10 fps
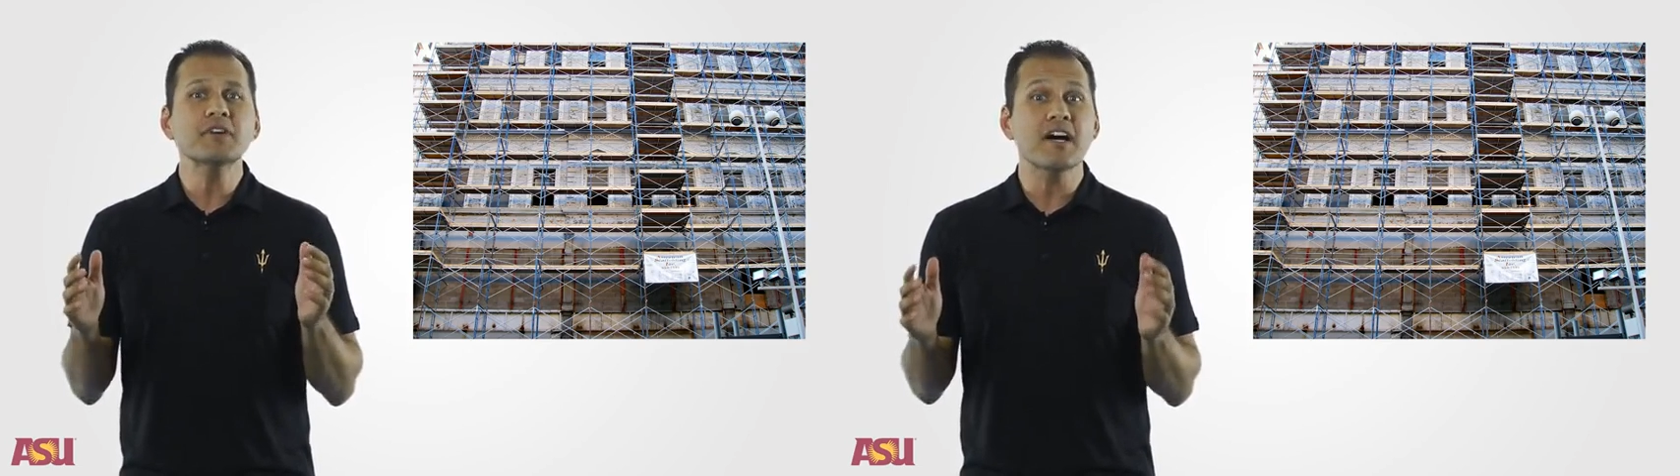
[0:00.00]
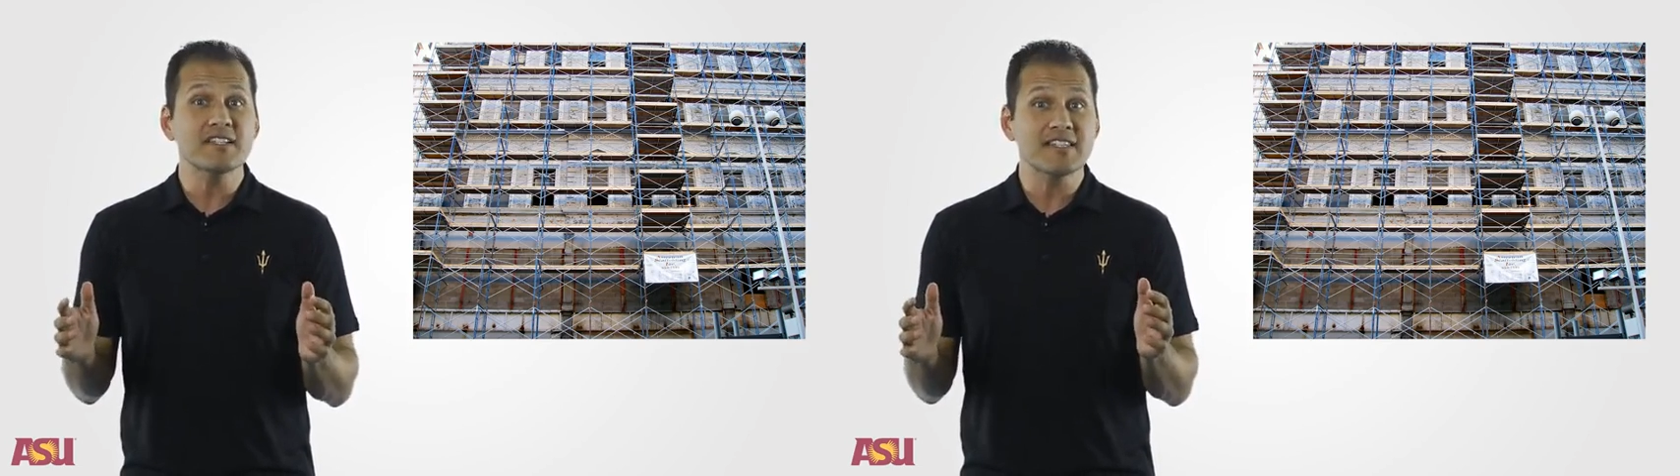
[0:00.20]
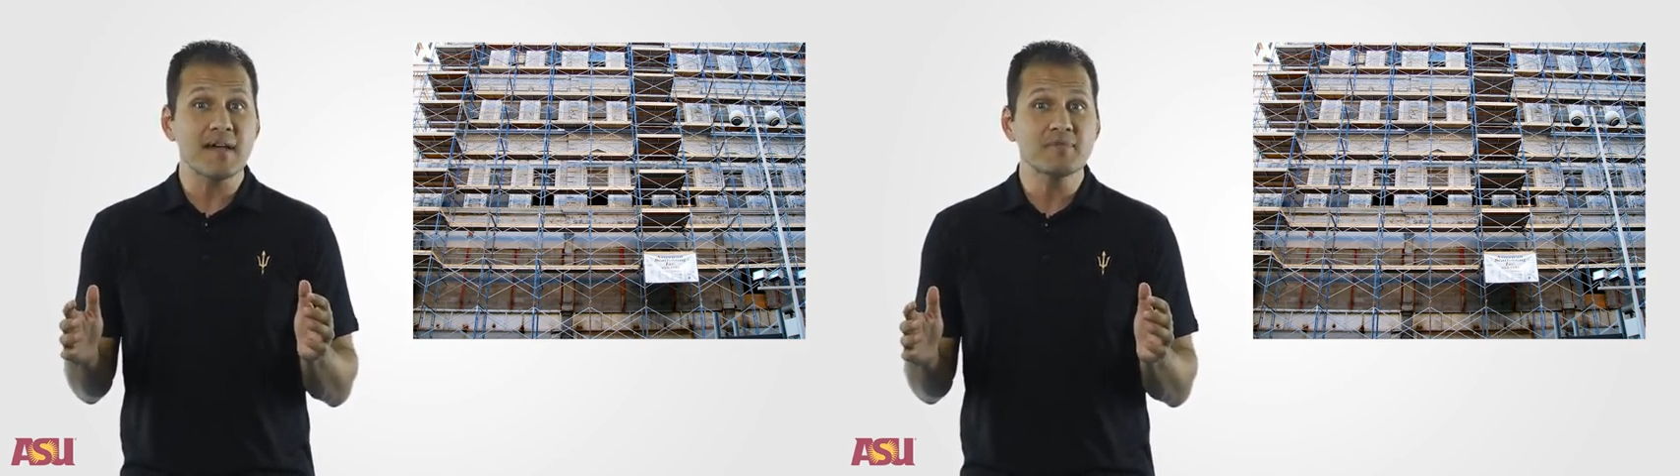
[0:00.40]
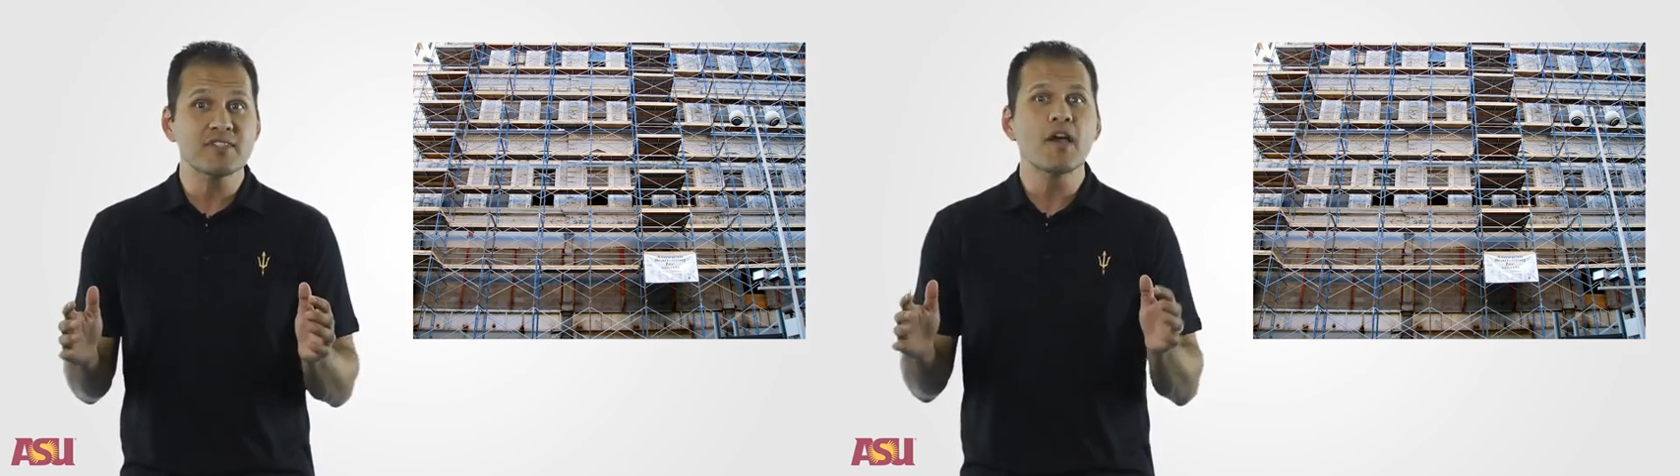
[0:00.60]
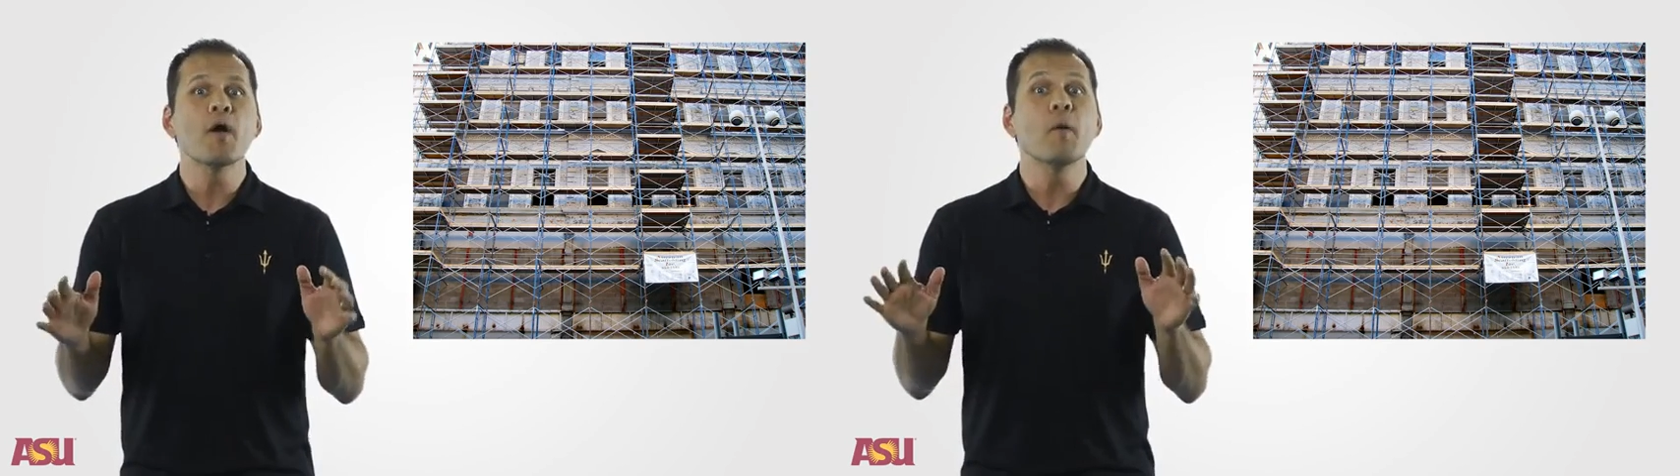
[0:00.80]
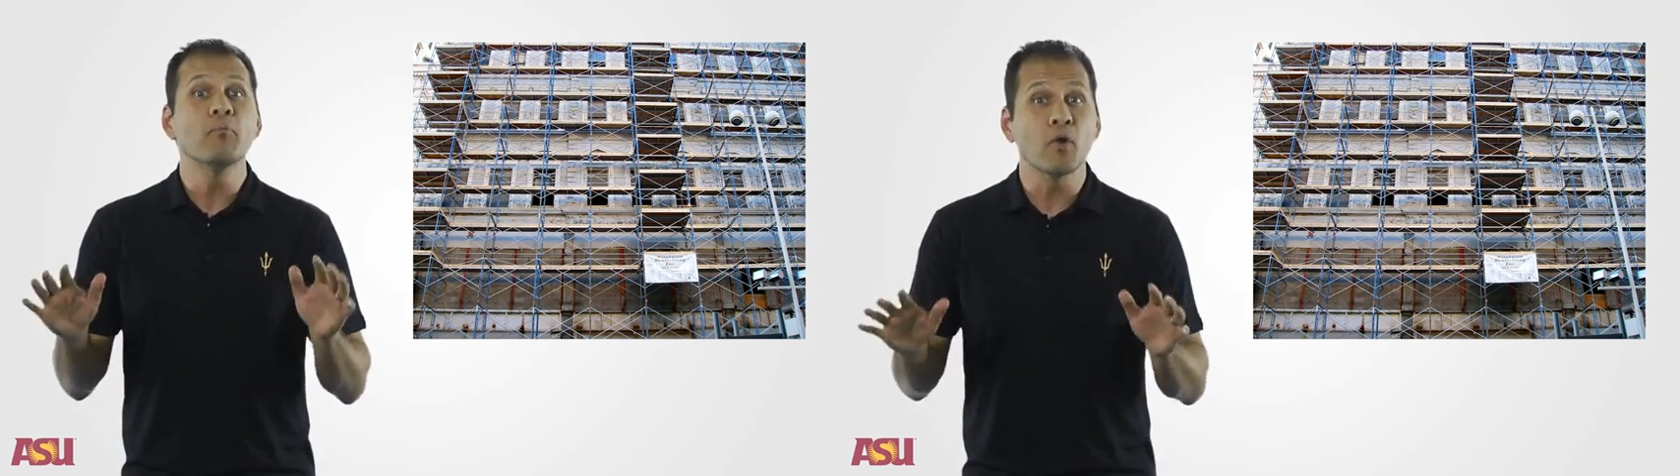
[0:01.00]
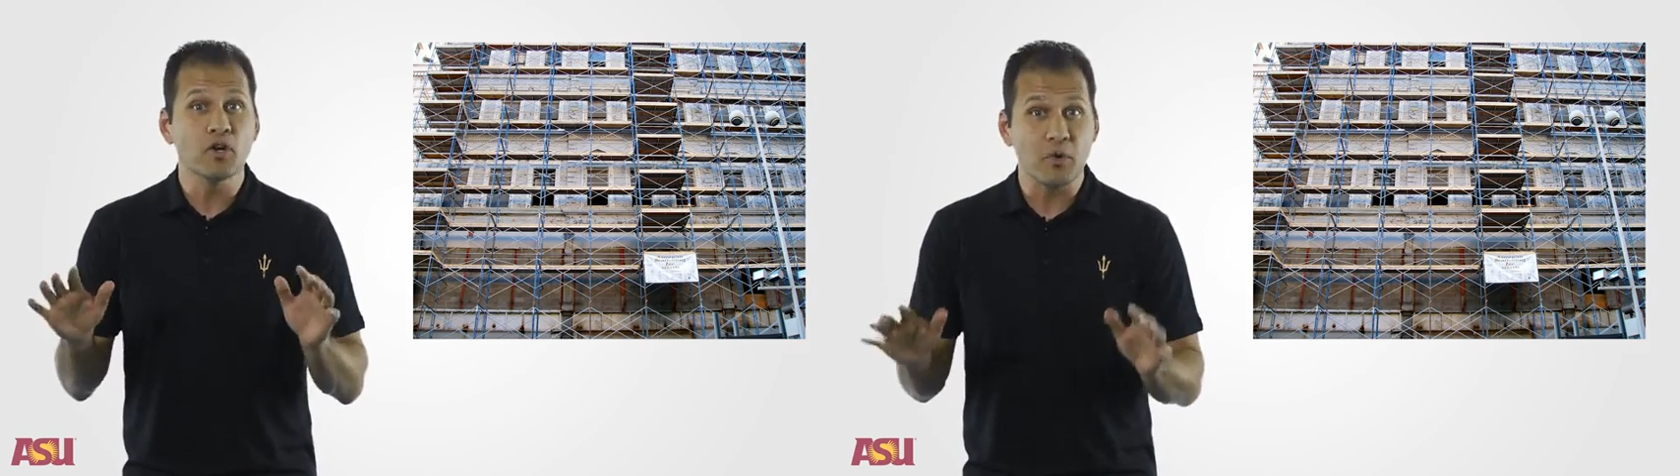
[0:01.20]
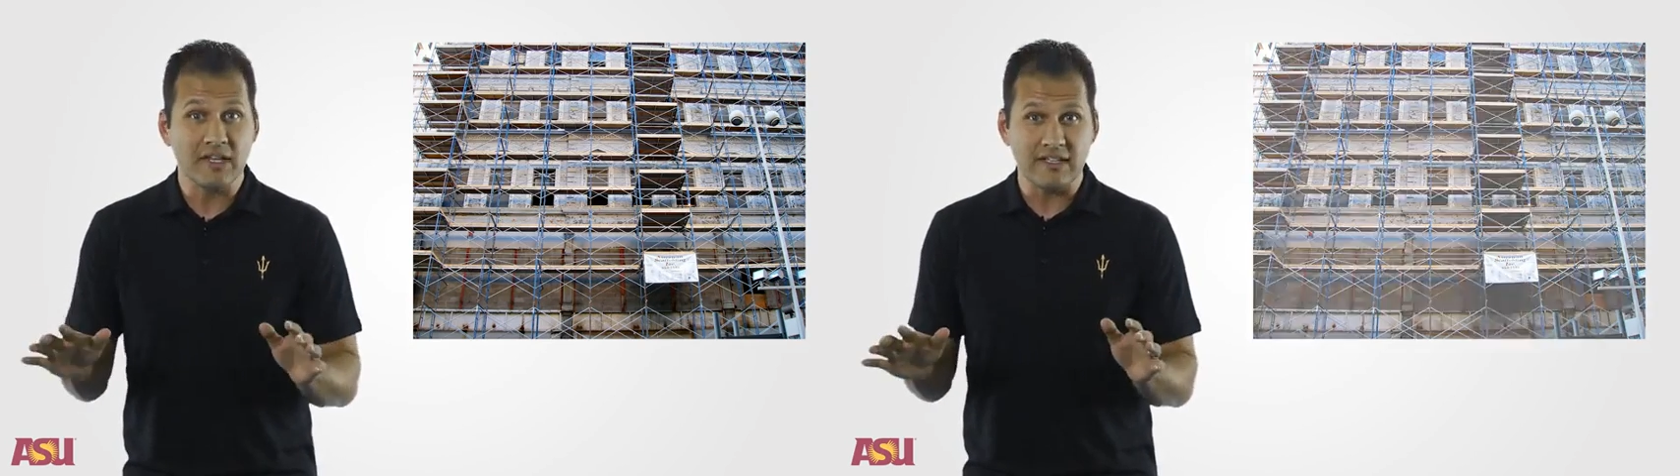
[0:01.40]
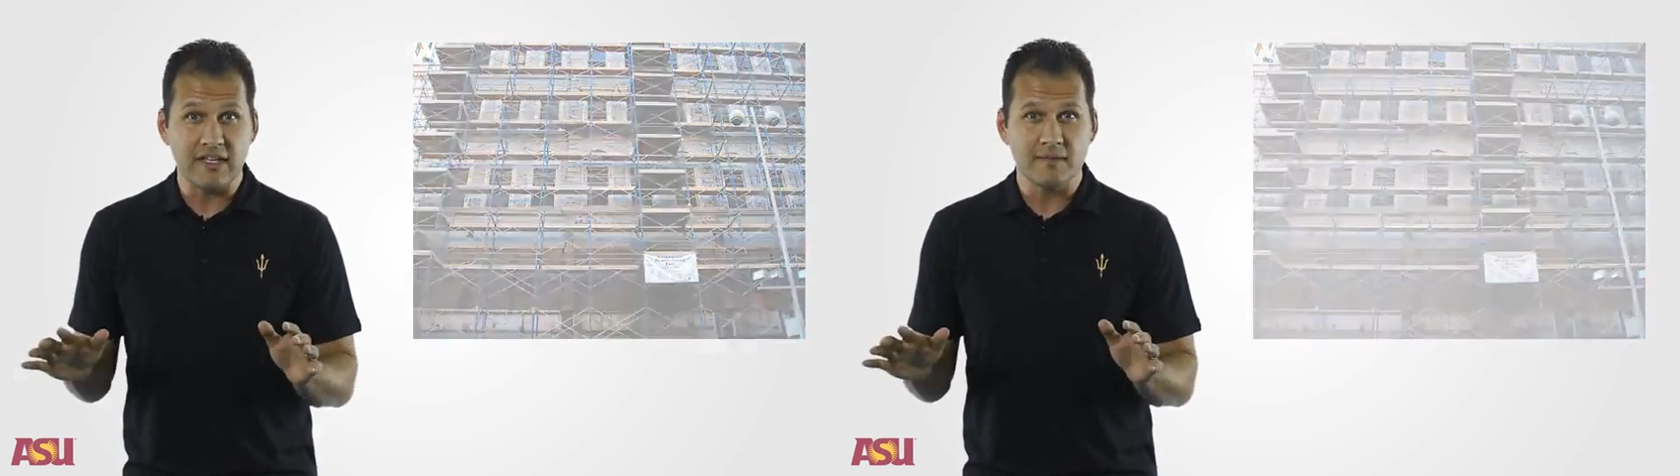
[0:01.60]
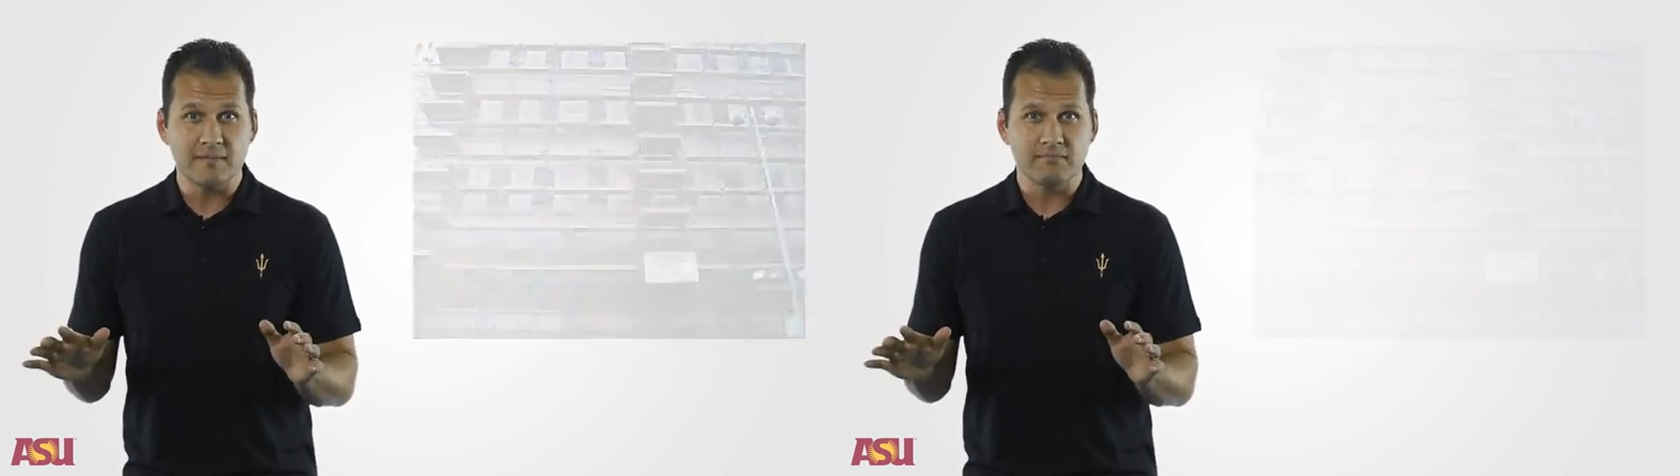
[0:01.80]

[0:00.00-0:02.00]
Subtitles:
concepts more quickly.